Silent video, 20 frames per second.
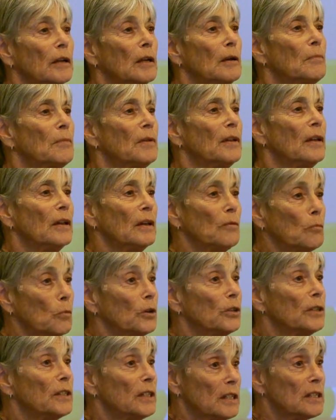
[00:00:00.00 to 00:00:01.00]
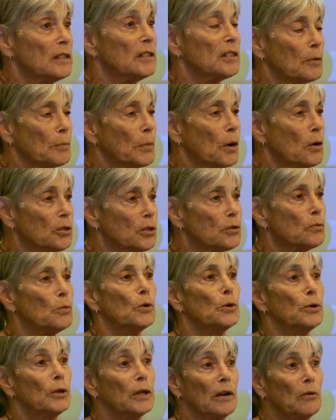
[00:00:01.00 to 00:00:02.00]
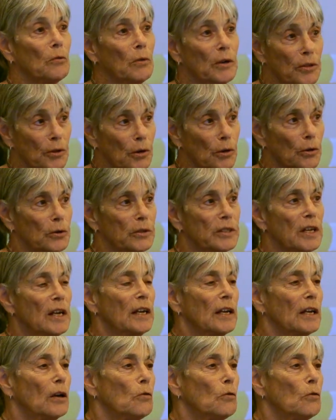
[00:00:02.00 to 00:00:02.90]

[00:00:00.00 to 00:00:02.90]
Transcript: it is supposed to work with those.